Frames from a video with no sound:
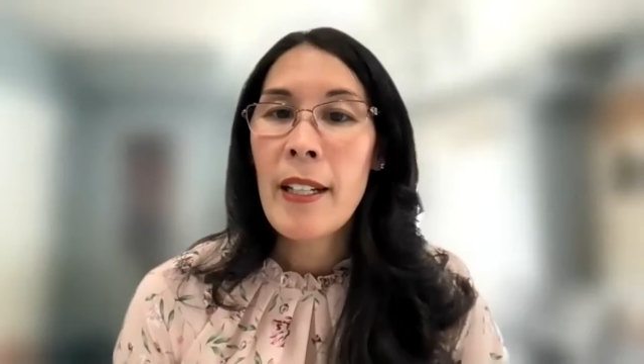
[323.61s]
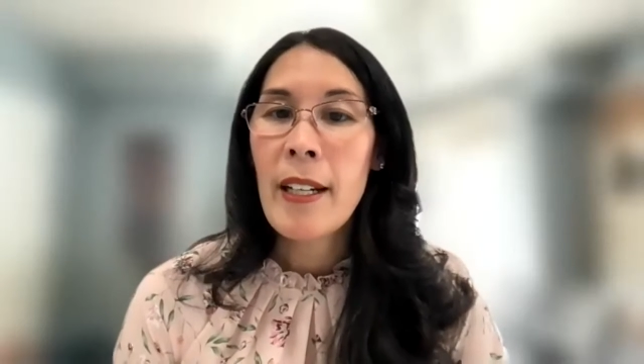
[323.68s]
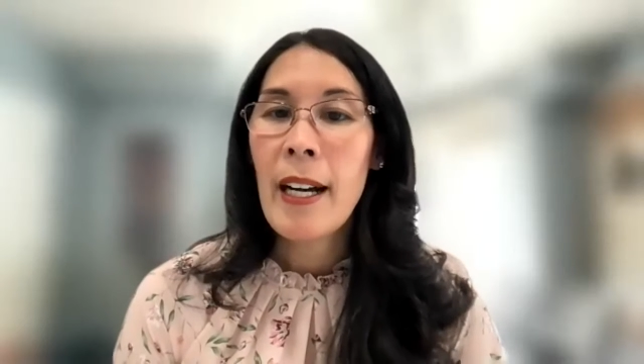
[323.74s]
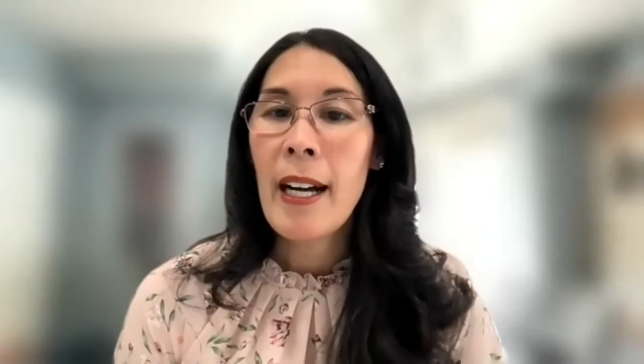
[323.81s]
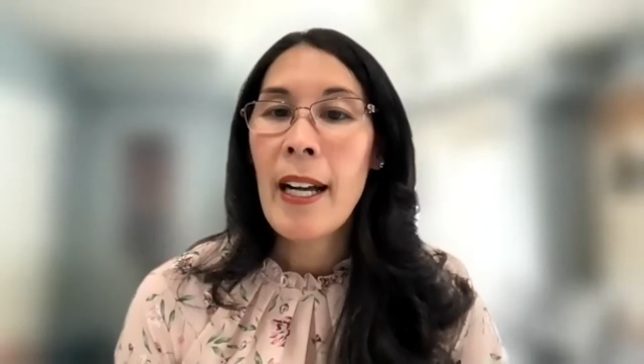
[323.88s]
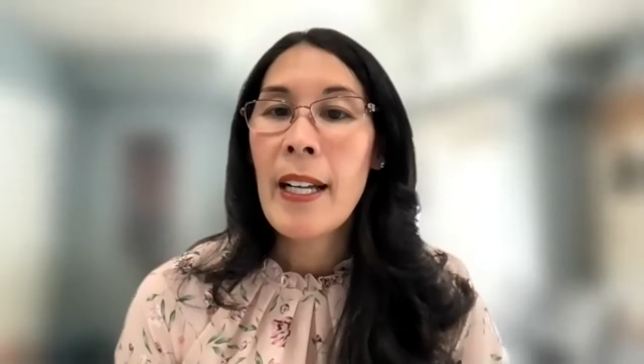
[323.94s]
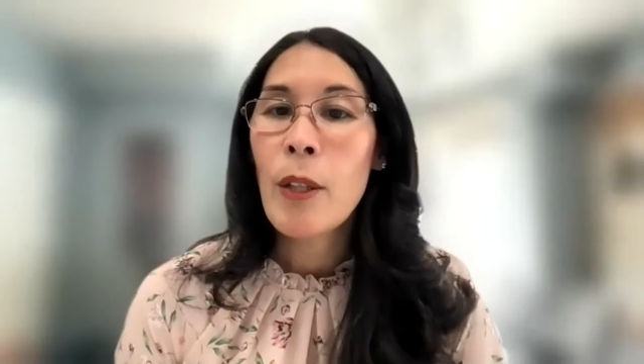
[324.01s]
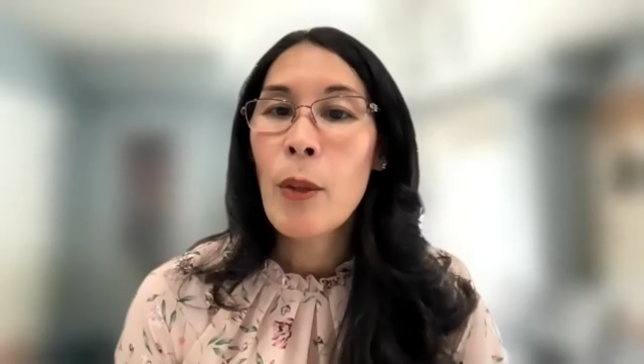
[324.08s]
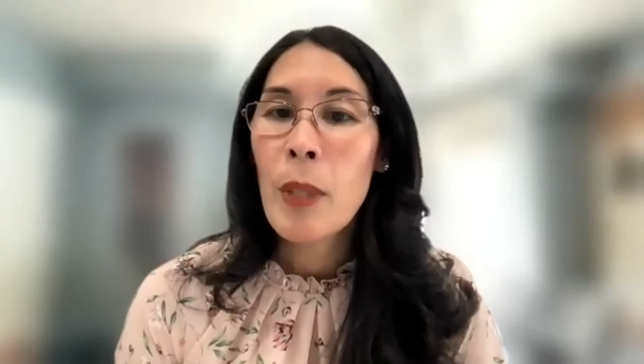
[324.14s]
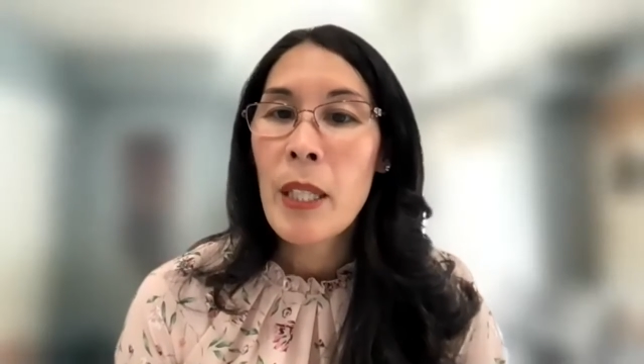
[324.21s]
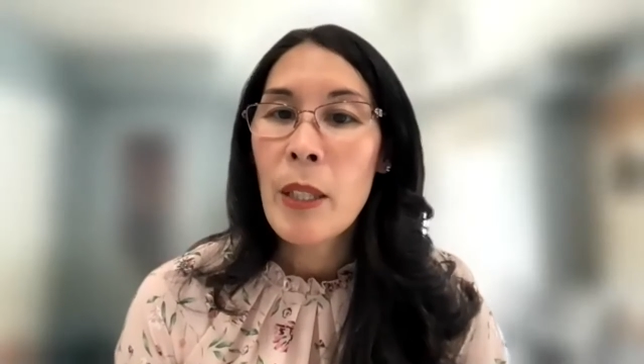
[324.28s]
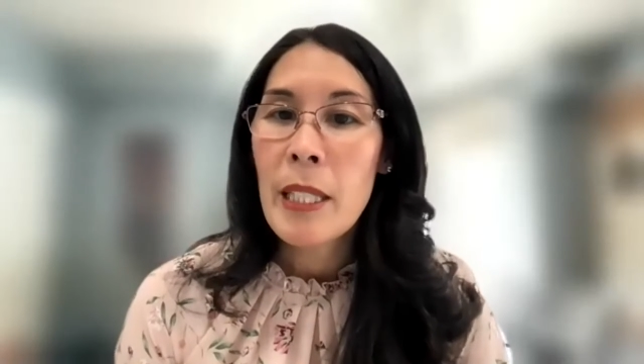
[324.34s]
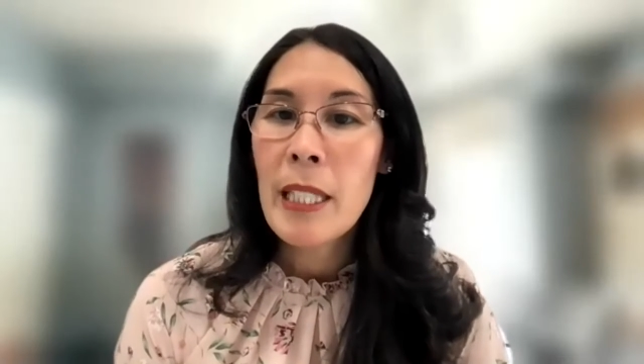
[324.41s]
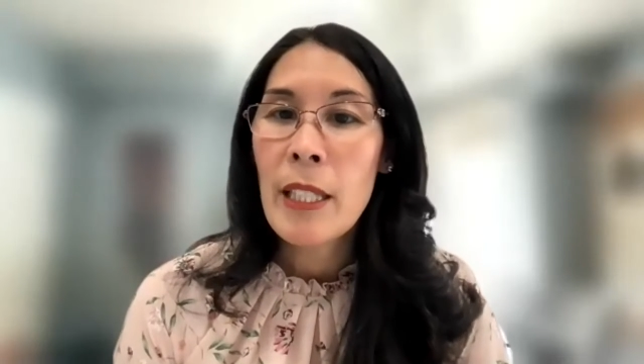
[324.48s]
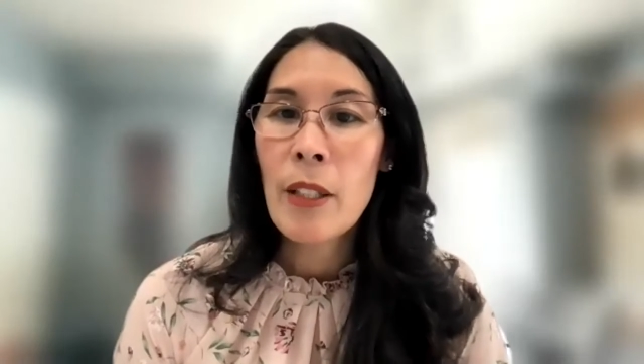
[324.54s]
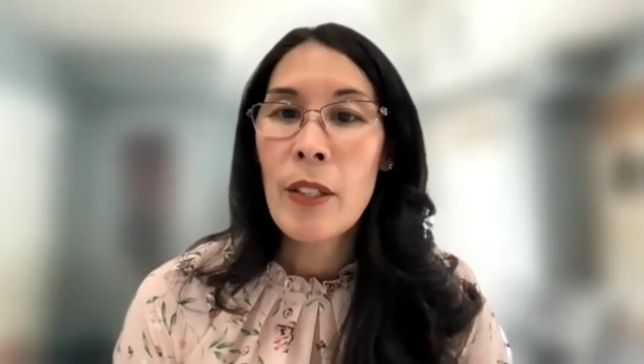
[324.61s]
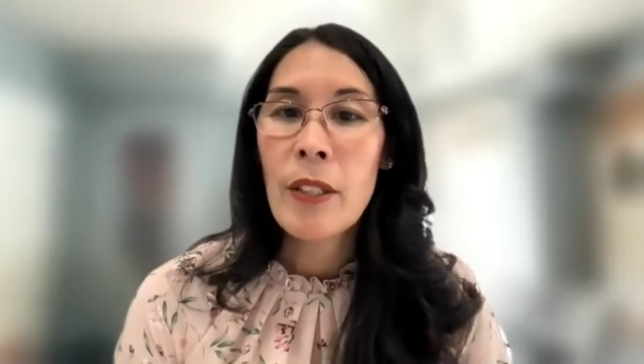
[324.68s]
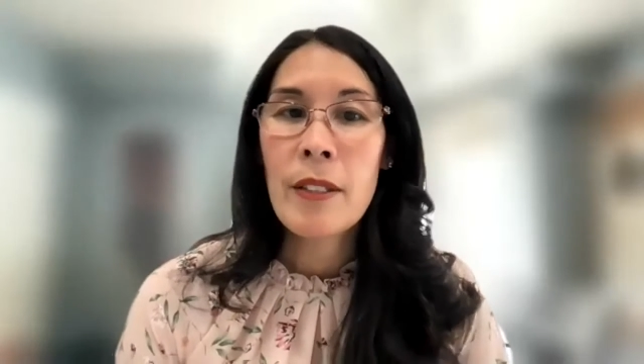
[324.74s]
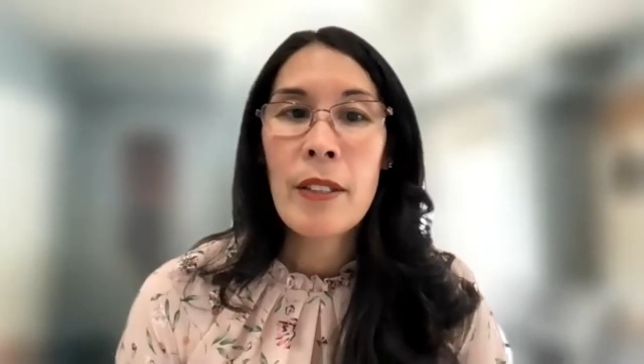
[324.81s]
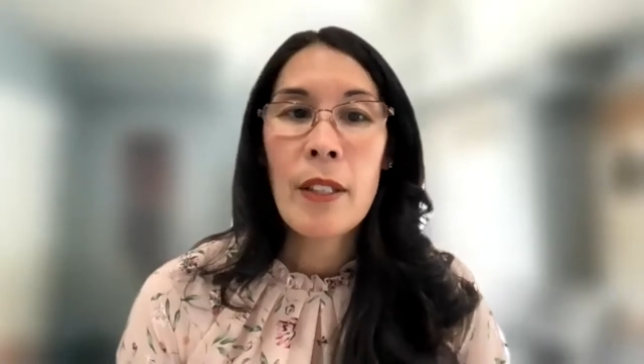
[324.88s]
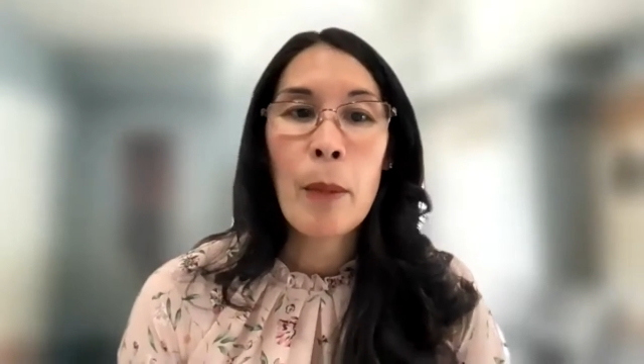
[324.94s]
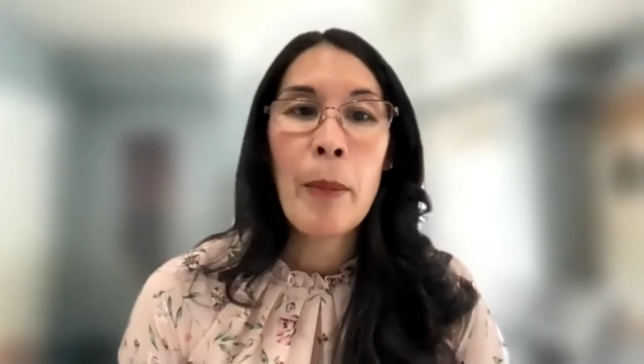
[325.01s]
I quickly learned
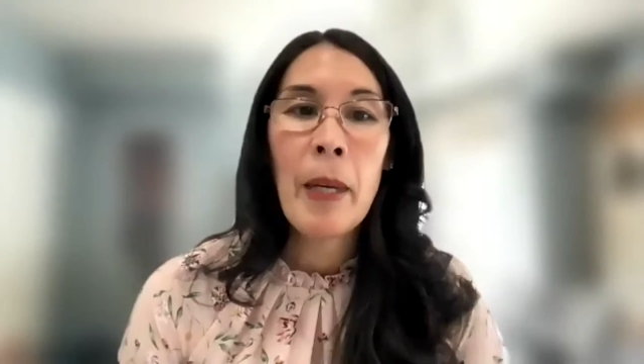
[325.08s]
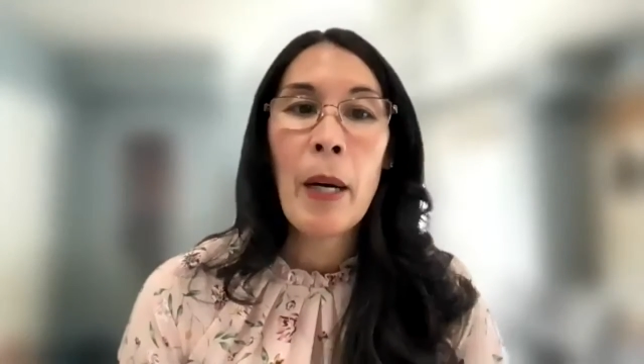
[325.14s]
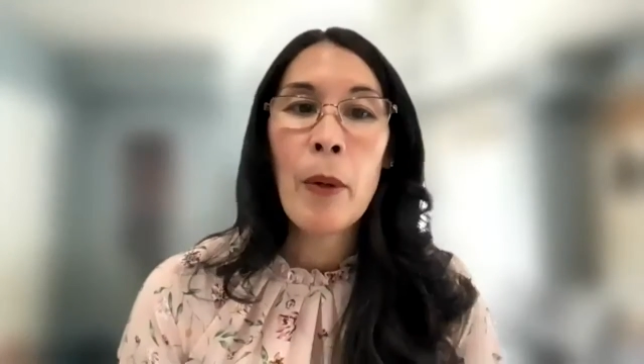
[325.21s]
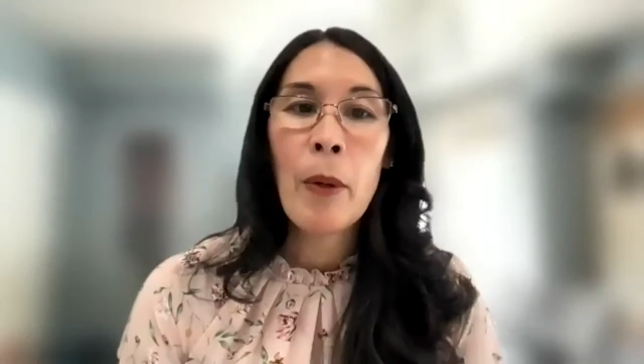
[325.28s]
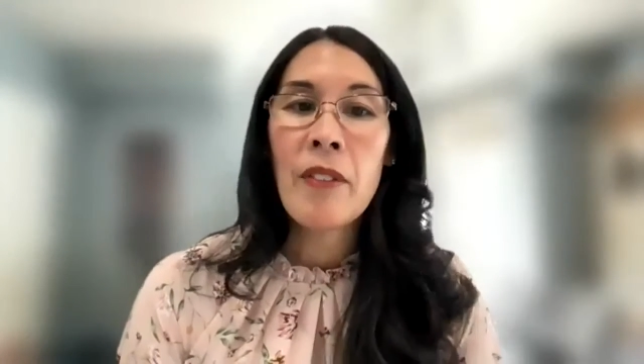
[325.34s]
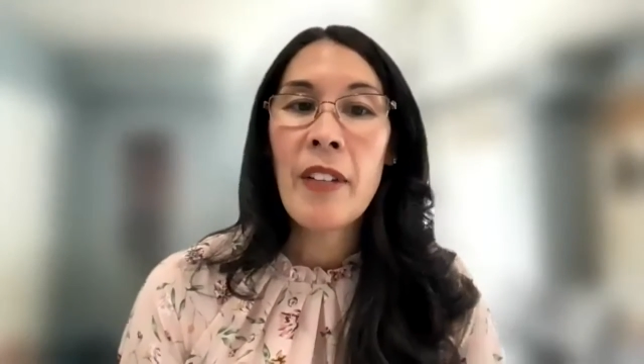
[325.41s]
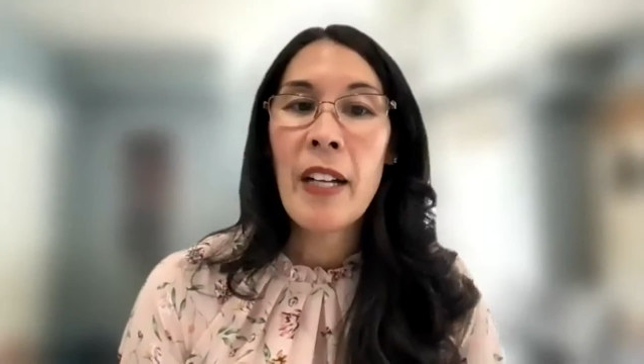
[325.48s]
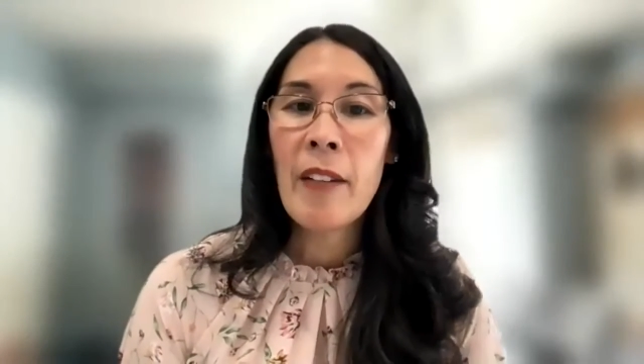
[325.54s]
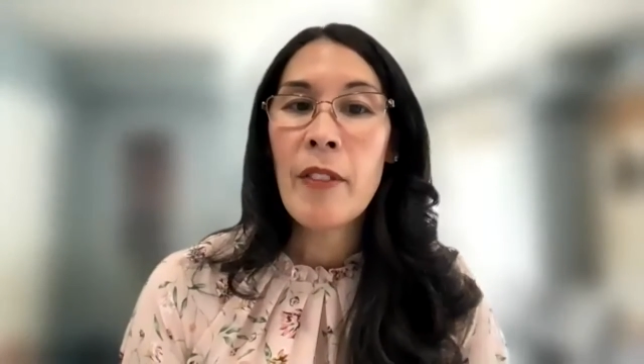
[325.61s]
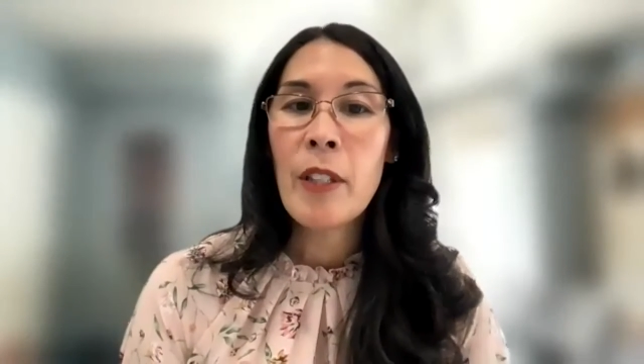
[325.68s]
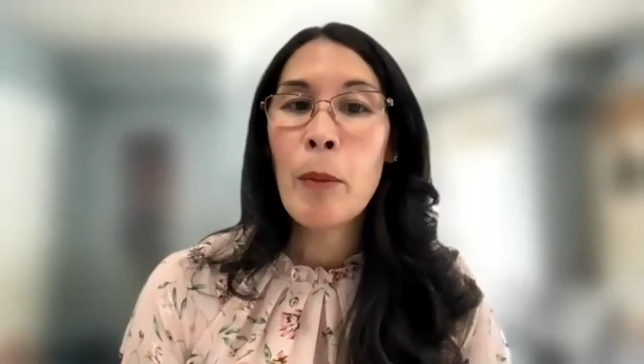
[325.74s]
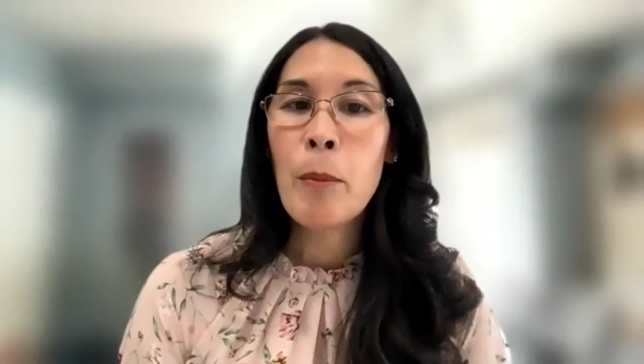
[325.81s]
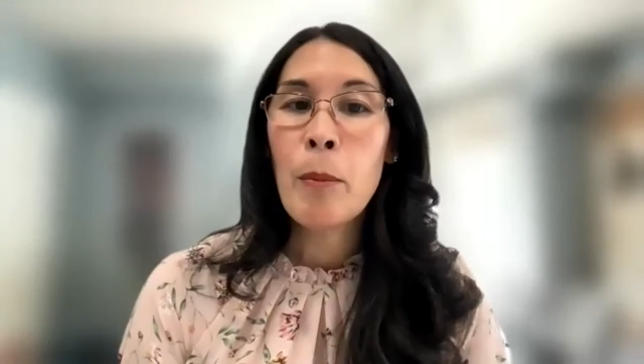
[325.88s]
the power of having